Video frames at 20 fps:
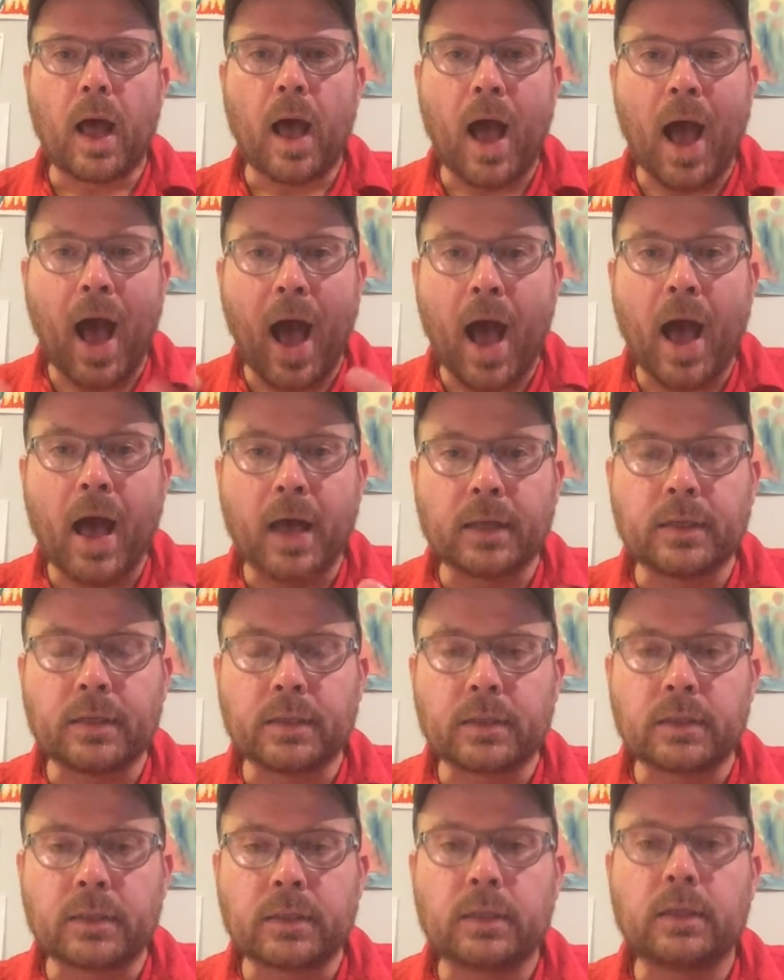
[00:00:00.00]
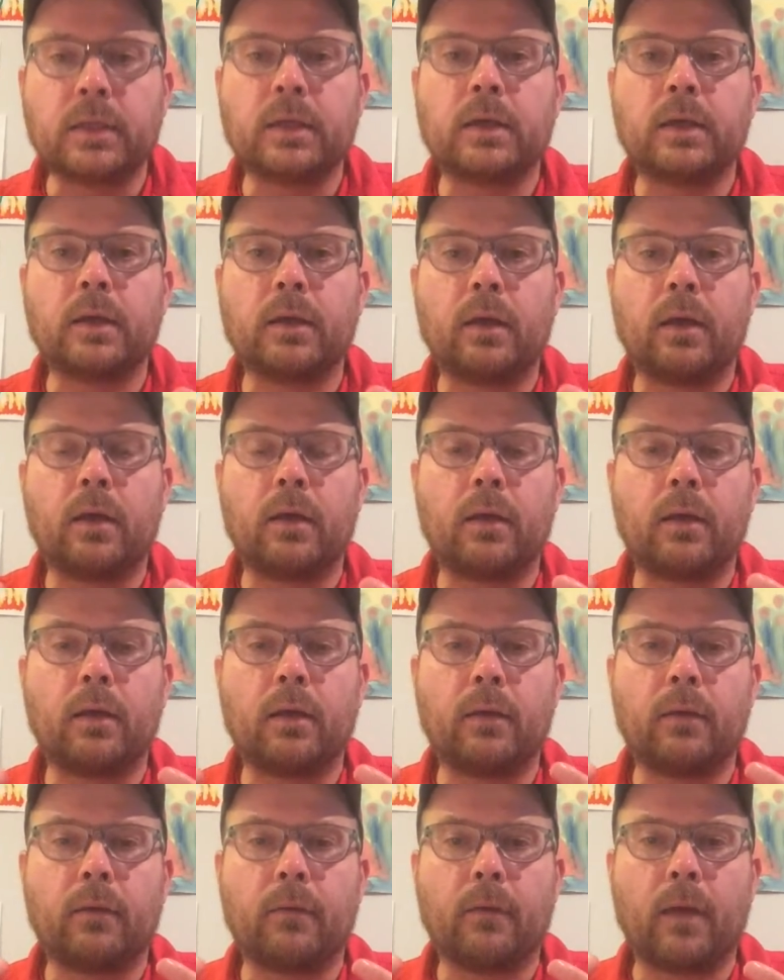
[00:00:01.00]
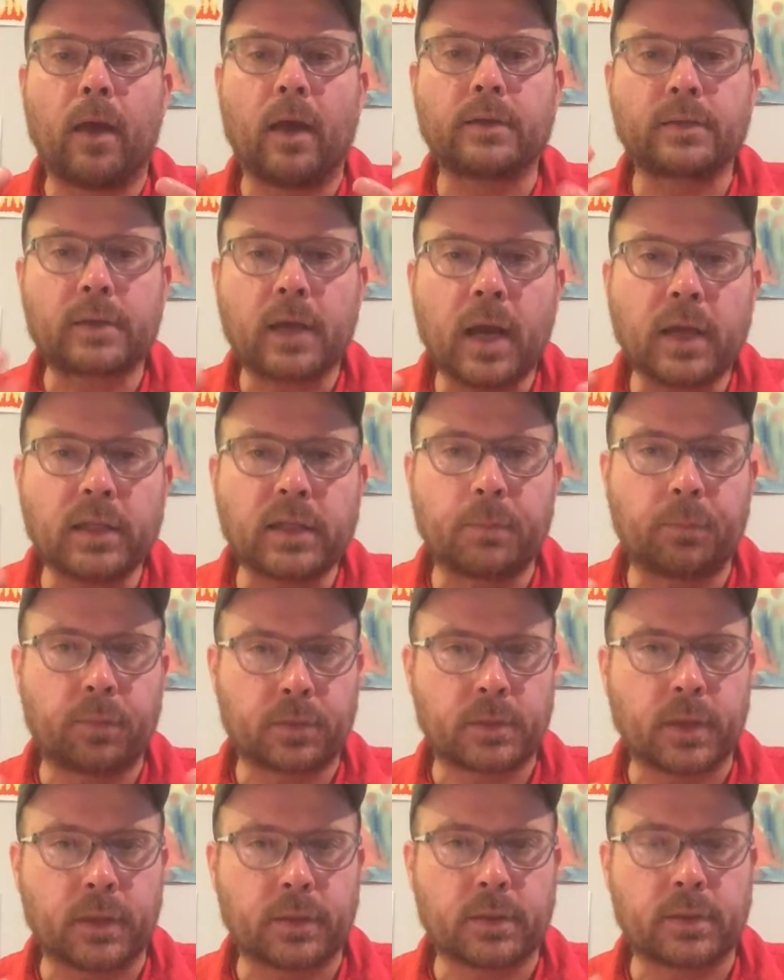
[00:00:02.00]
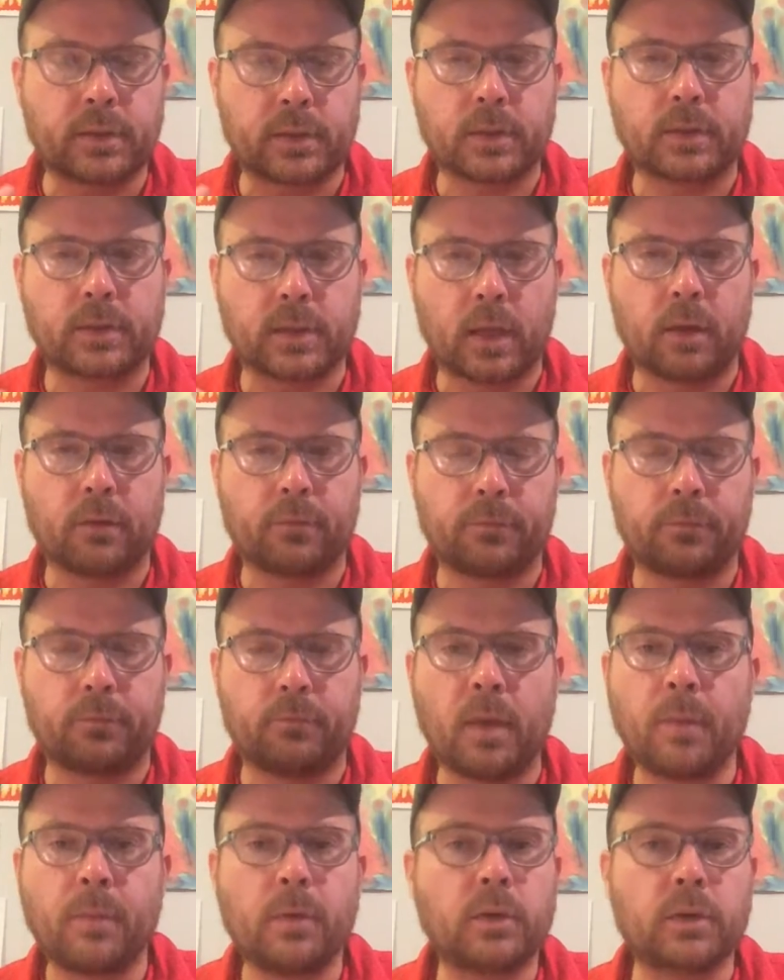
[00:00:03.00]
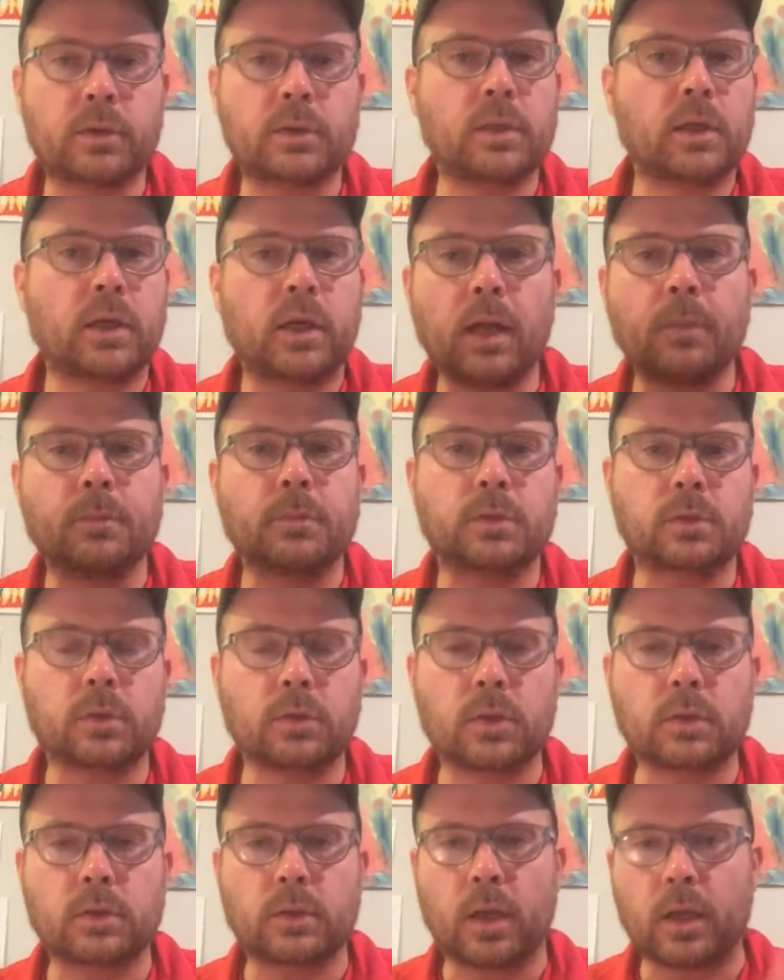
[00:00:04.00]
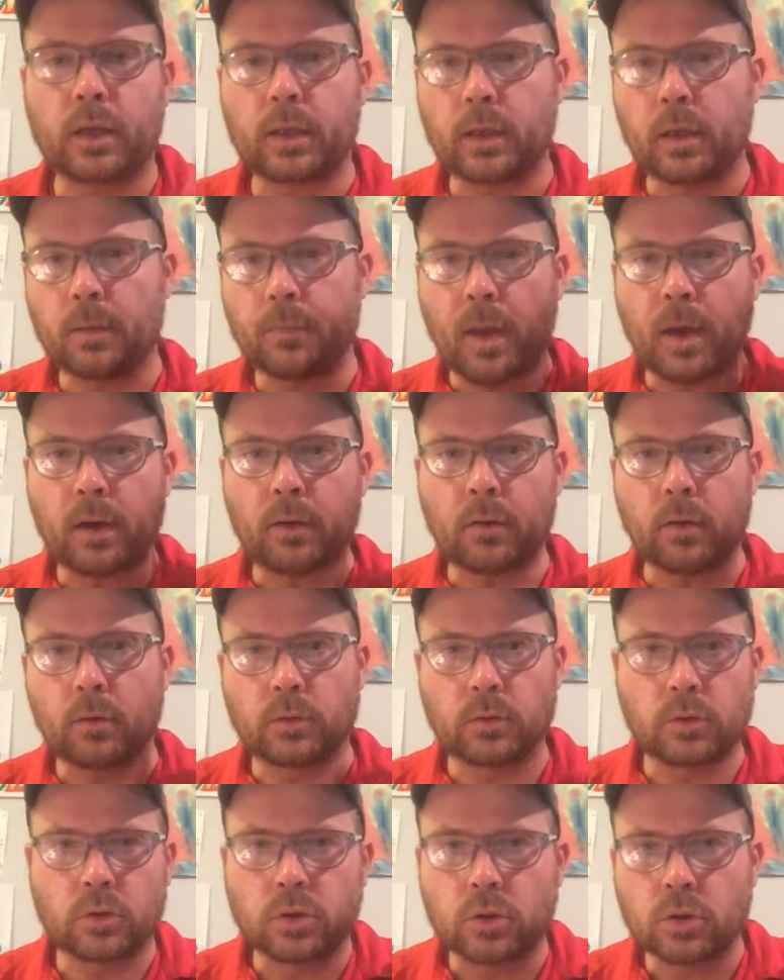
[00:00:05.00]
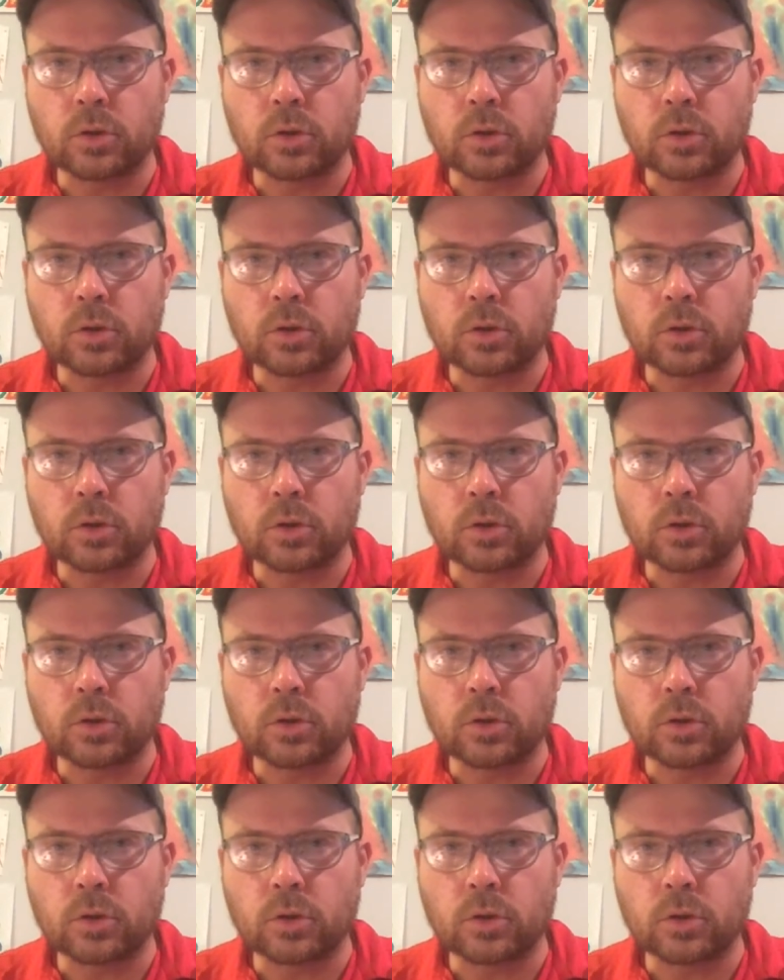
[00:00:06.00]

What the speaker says: and anxiety presents itself. Maybe just in a glimpse, or just like in the background,